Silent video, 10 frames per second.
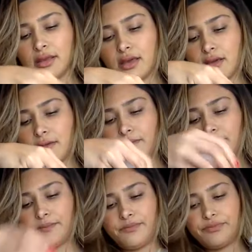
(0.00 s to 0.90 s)
um,
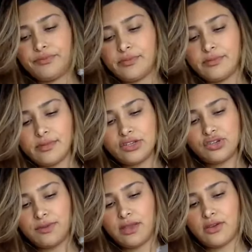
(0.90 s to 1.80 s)
that
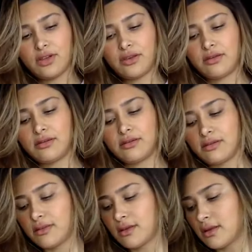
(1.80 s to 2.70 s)
should be
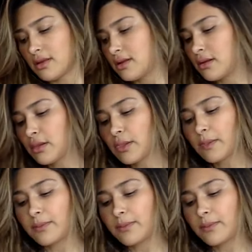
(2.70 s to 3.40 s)
good.